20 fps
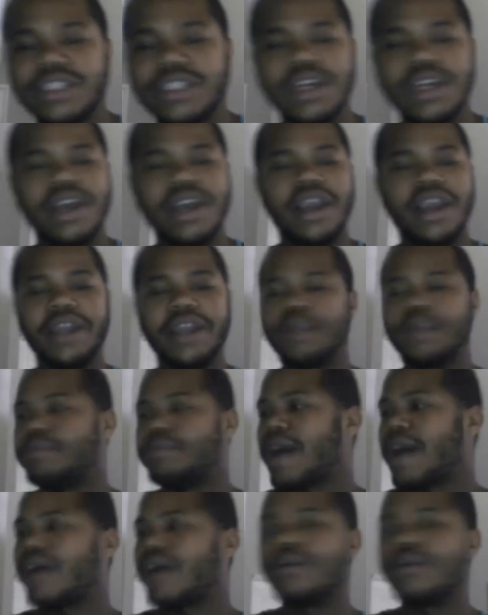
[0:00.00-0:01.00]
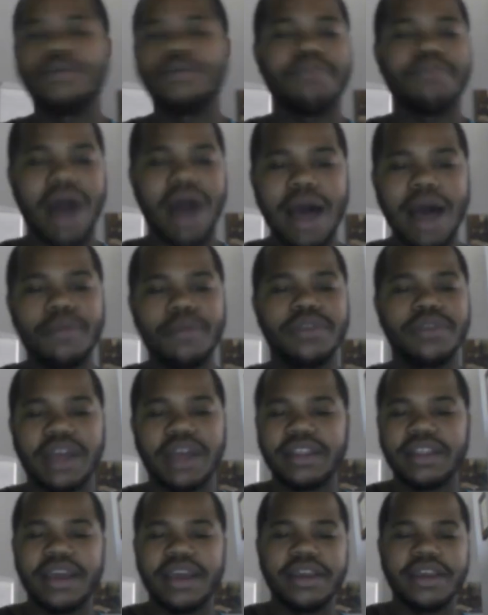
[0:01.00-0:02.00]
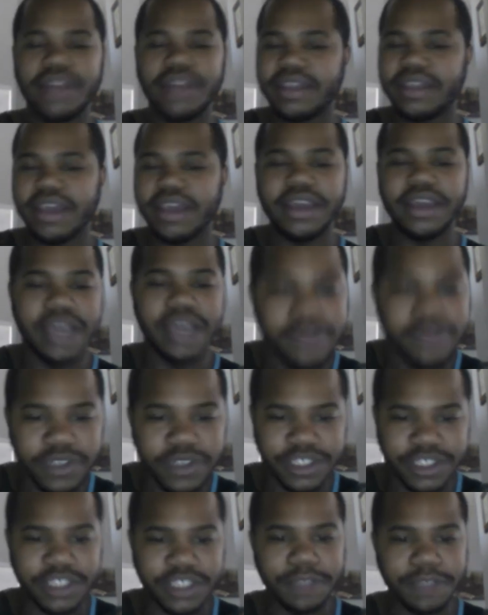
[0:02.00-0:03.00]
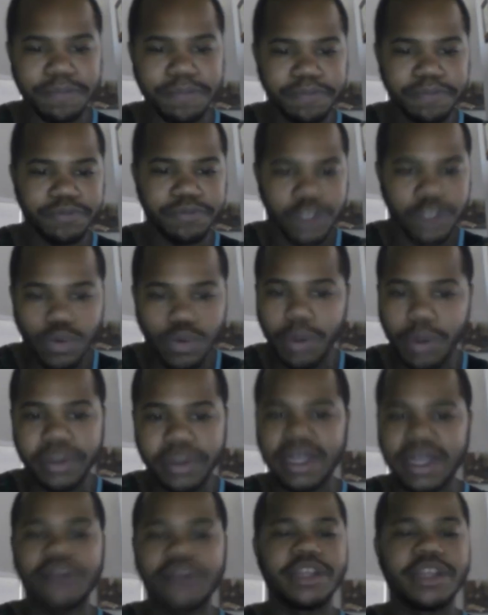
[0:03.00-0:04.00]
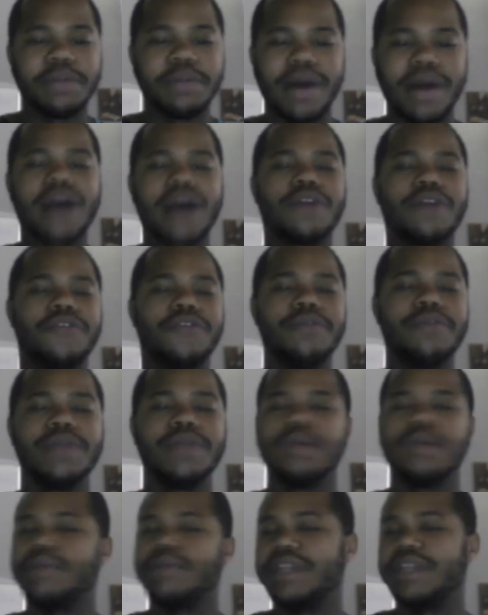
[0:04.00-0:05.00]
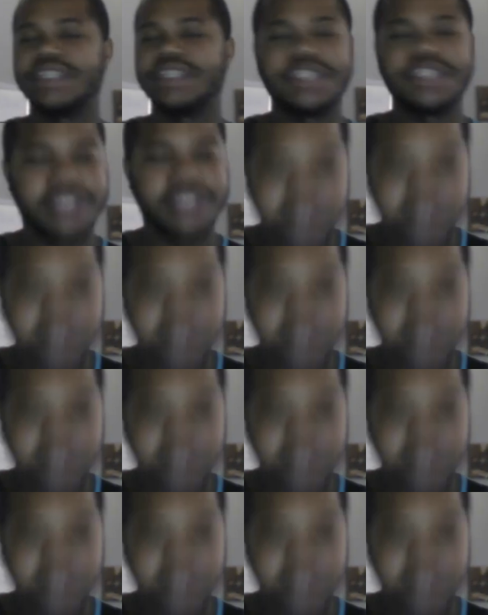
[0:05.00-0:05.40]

this in the modern Bible that they give us, the one without the Apocrypha, but this